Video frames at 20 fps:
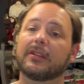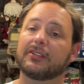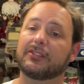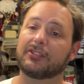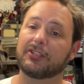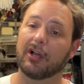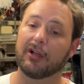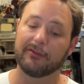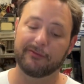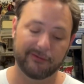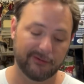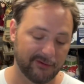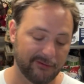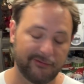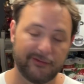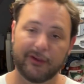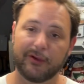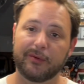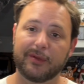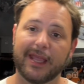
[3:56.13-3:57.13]
adult for a
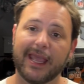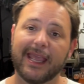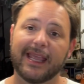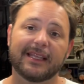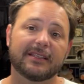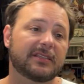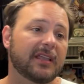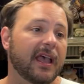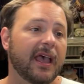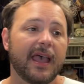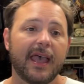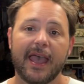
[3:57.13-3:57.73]
few days,